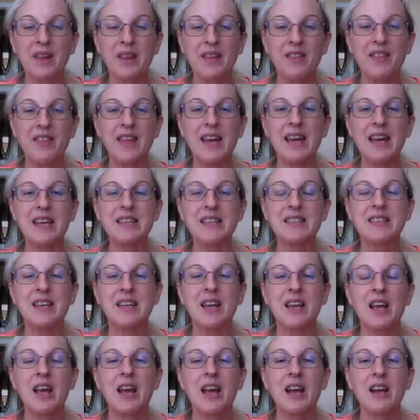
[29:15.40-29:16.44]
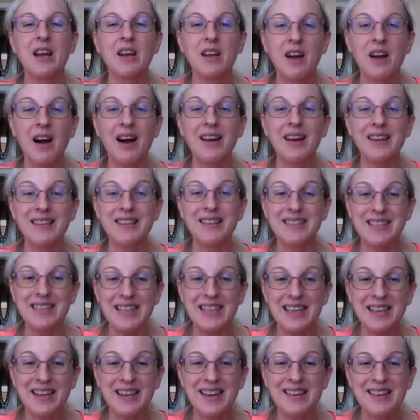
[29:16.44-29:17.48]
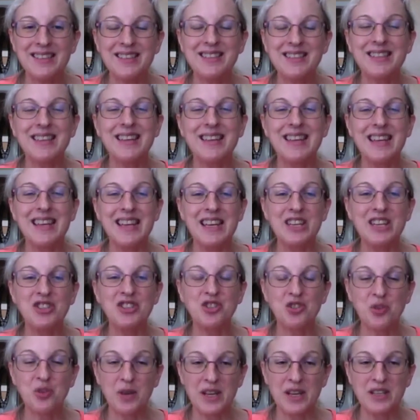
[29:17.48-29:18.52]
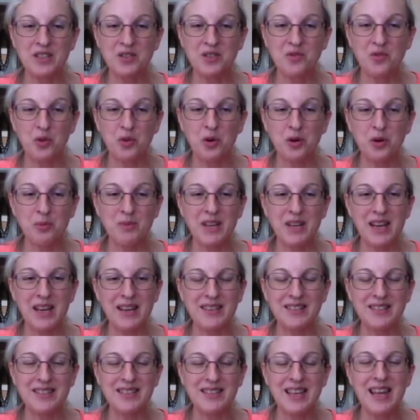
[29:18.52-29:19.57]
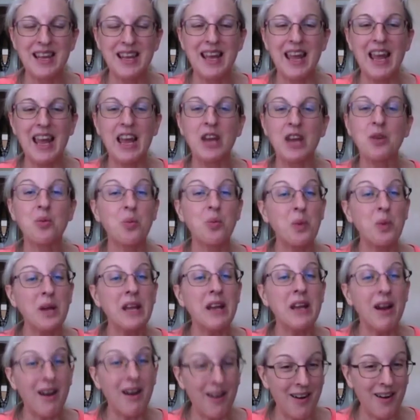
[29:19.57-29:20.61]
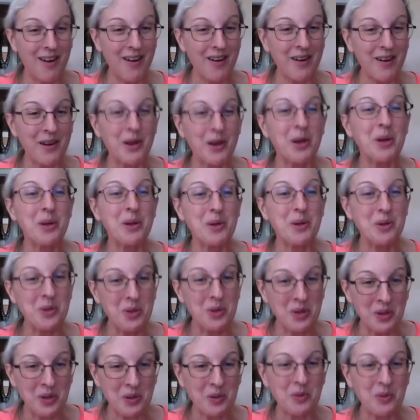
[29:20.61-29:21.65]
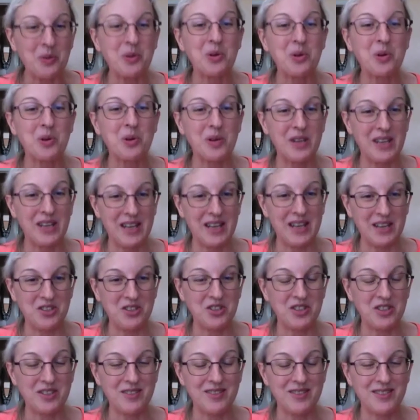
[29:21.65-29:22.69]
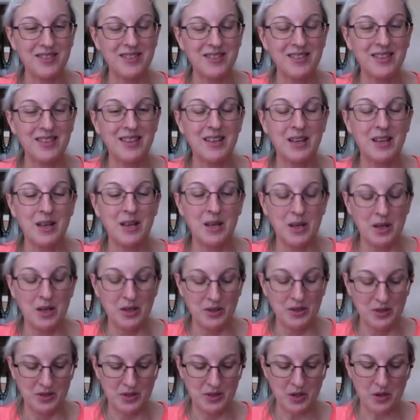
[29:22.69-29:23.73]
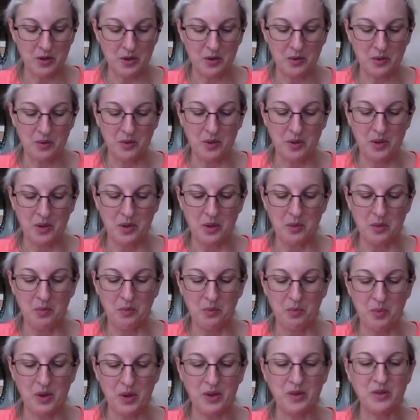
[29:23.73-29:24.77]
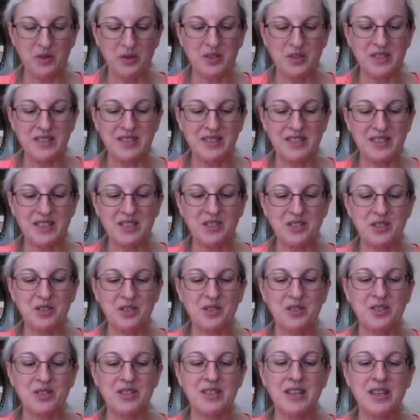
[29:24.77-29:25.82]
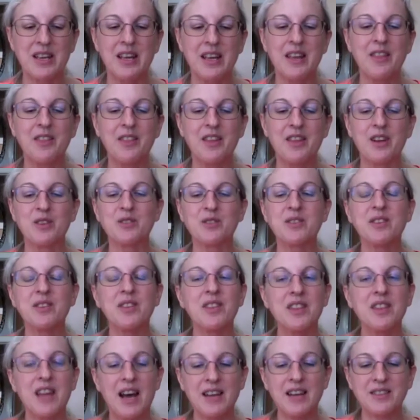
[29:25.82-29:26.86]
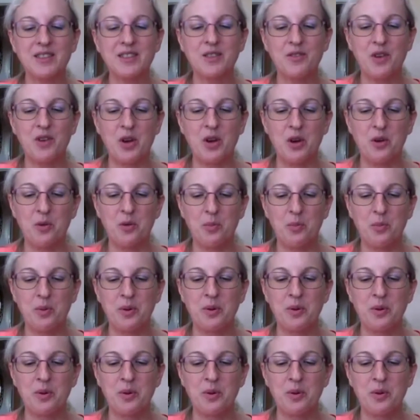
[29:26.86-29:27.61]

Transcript: that God is in us, He's transformed us, and we are new creations. So, brothers and sisters, there's lots of hope.